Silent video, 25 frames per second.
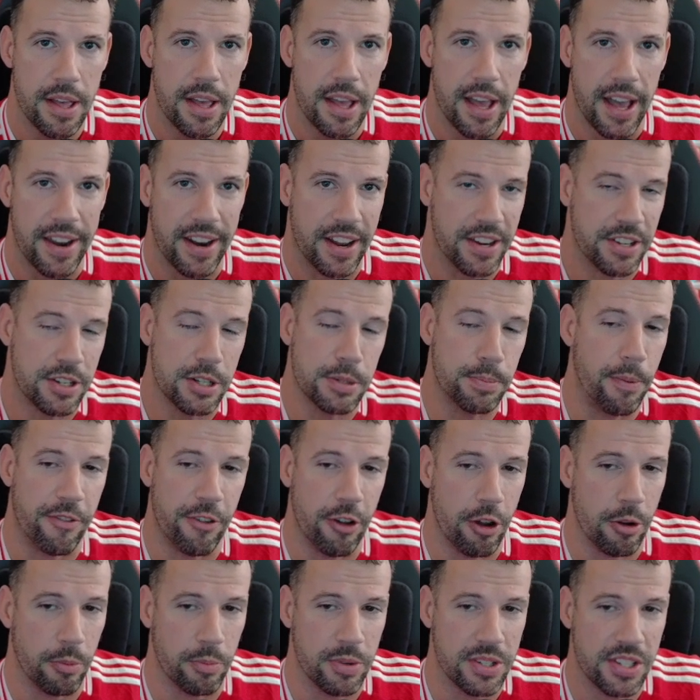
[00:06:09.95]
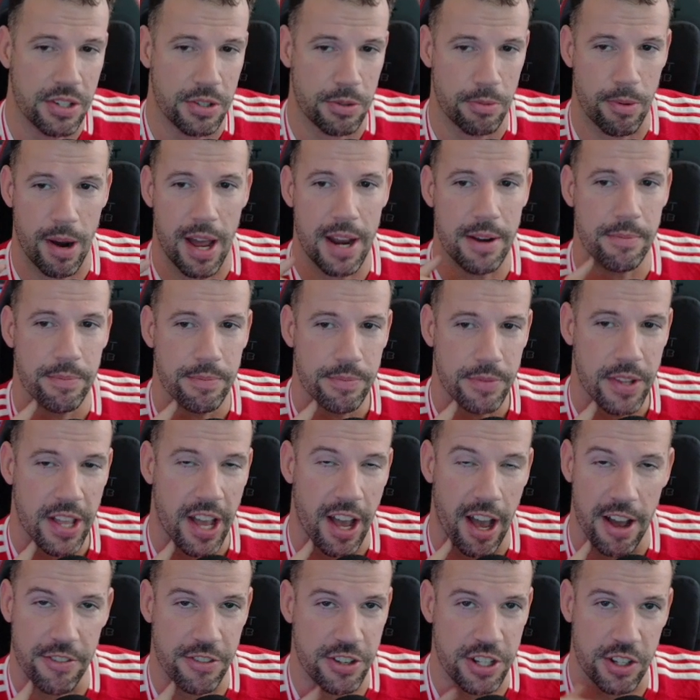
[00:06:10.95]
And I just prefer Wissa's run.
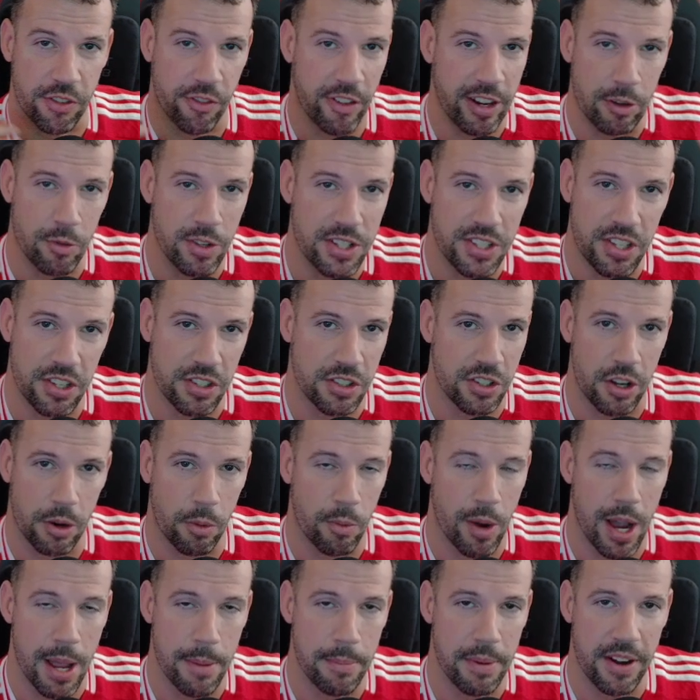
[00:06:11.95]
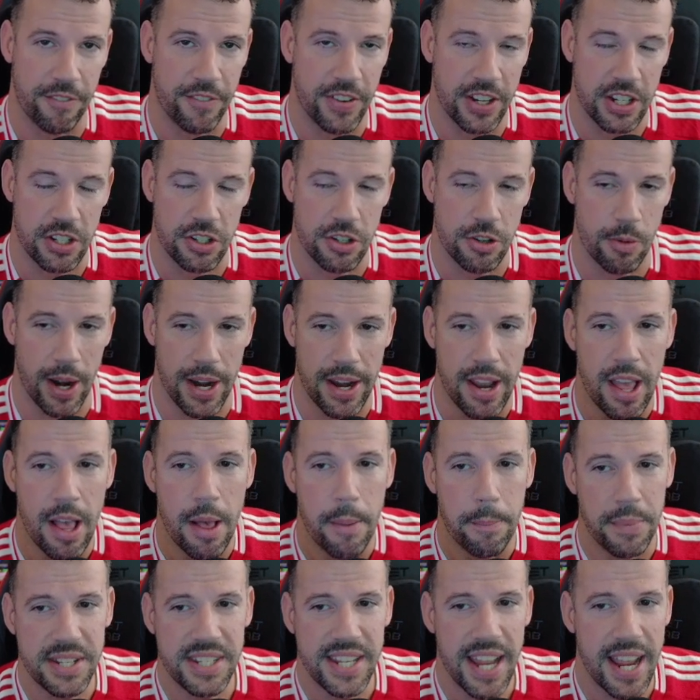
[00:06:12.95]
I just think Wissa's got a way better fixture run.
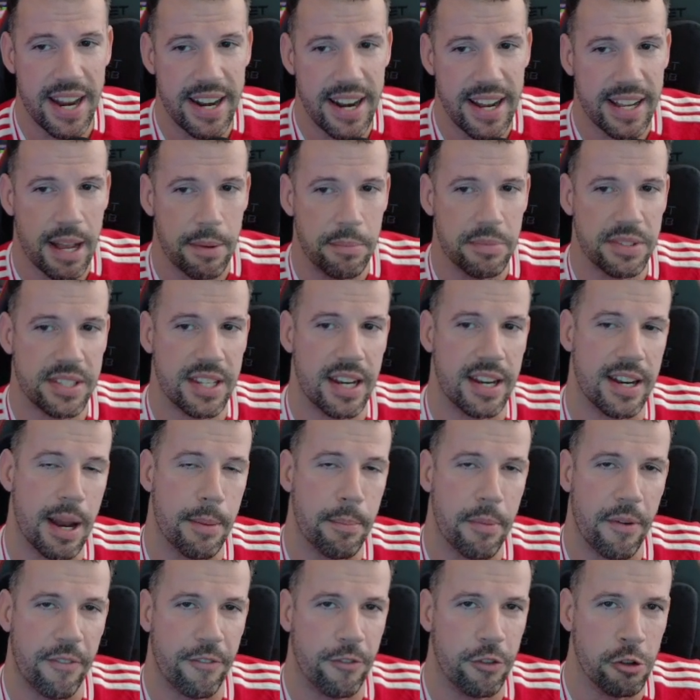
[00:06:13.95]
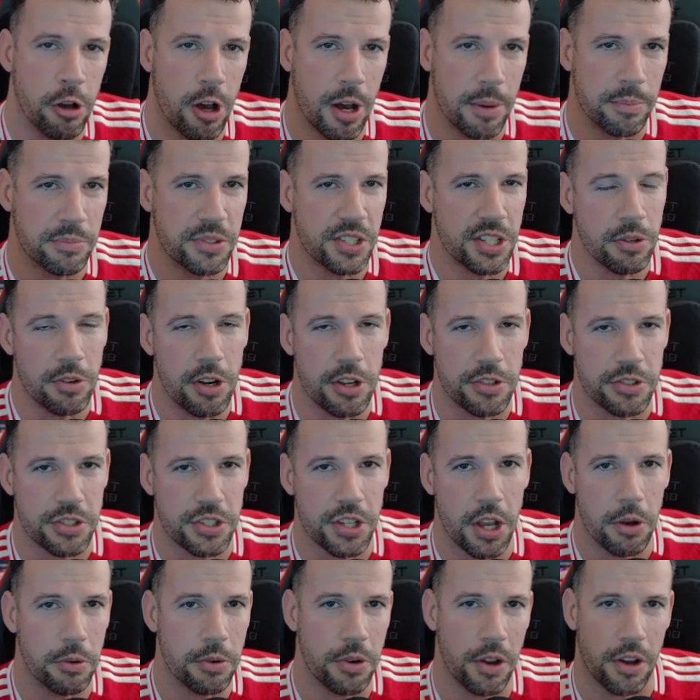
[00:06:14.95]
Mateta comes in at number 4. I'm still not
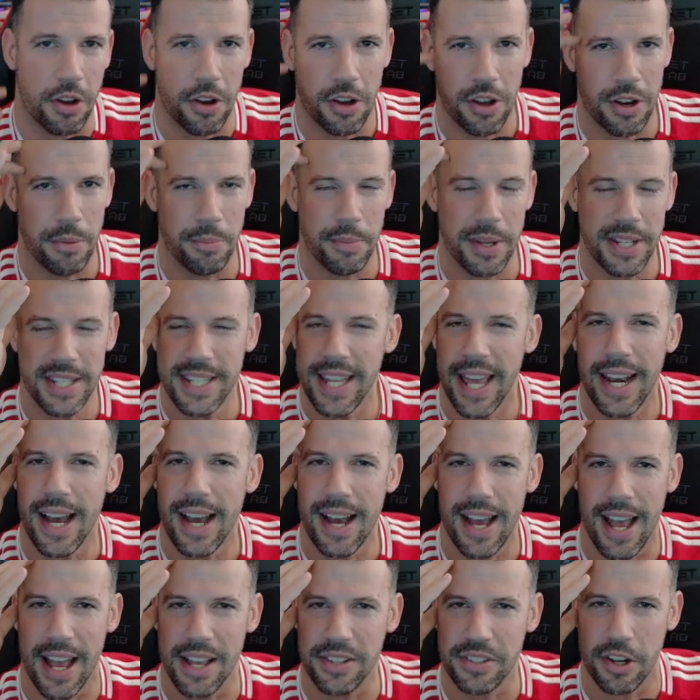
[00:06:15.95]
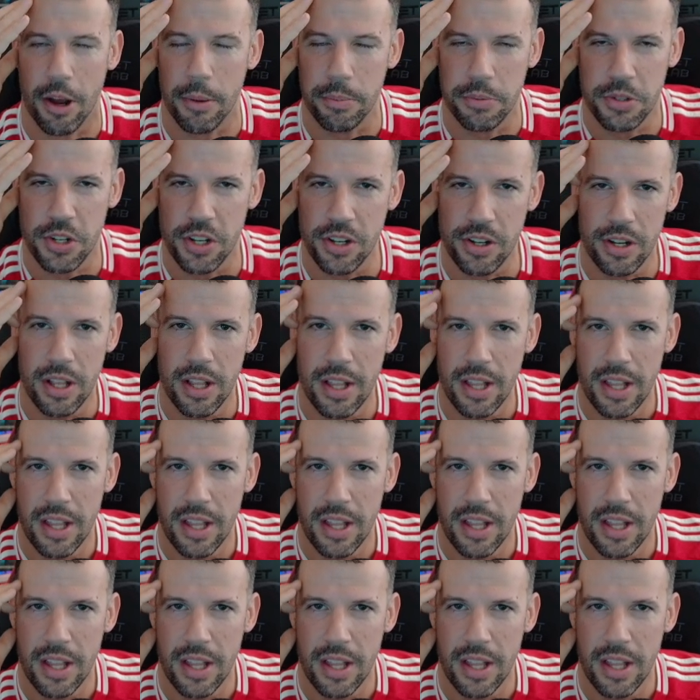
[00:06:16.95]
sold on Mateta as an option.